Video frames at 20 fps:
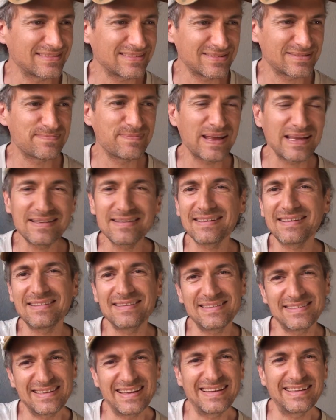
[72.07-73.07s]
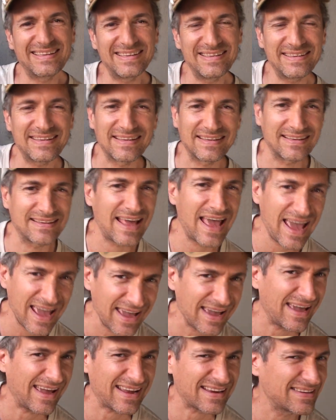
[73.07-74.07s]
He's basically saying he can
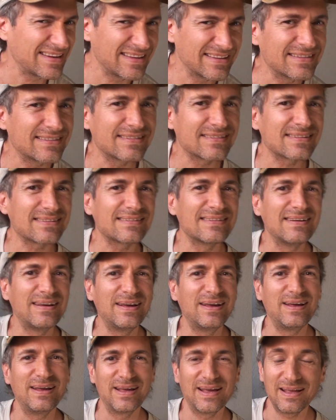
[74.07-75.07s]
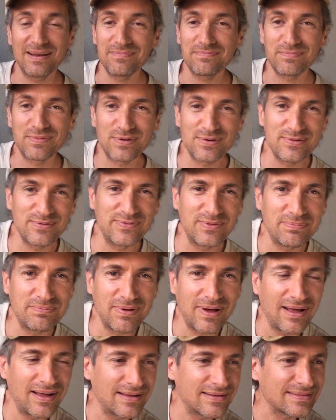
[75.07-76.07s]
hack nature and improve
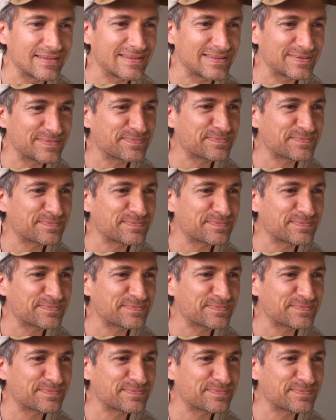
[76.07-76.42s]
upon it.